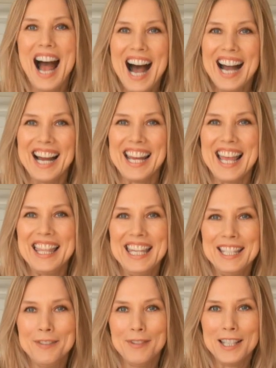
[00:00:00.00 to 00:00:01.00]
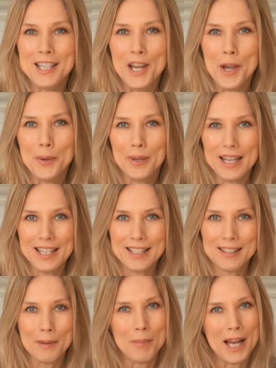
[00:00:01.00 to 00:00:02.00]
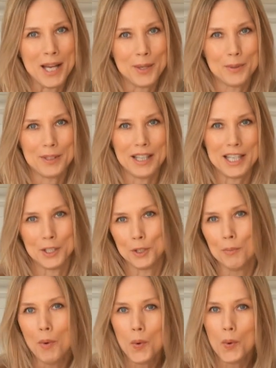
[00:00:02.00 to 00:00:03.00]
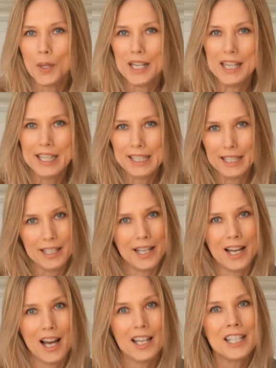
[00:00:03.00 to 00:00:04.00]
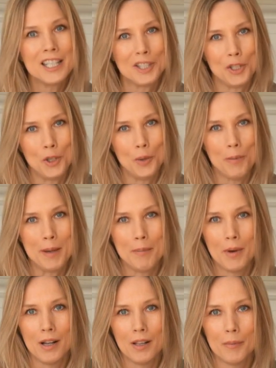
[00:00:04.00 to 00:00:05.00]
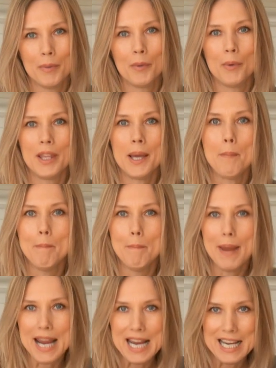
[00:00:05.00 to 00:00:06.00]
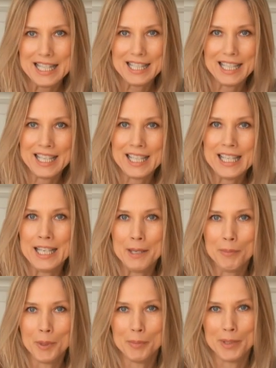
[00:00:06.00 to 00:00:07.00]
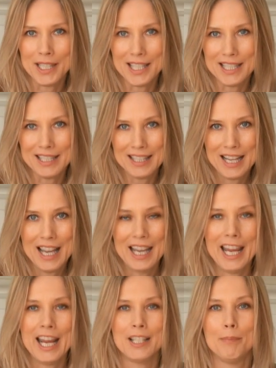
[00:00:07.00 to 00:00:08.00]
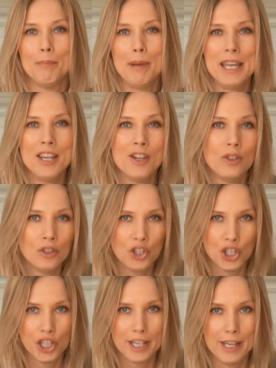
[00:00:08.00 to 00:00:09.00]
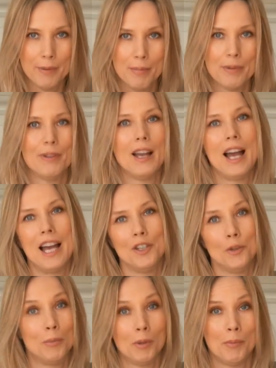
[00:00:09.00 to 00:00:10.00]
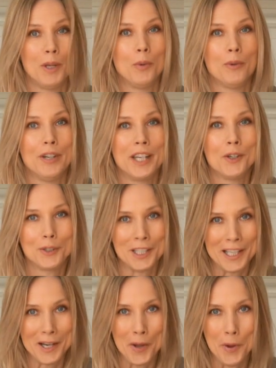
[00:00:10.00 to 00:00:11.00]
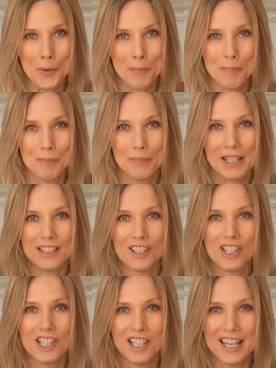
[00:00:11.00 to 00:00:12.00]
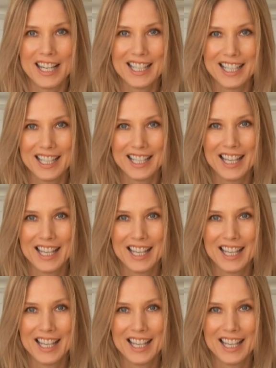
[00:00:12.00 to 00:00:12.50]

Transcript: Hi, this video is about a small little unassuming bulb with amazing healing properties. It's beyond cheap and you probably already got it at home. It's garlic.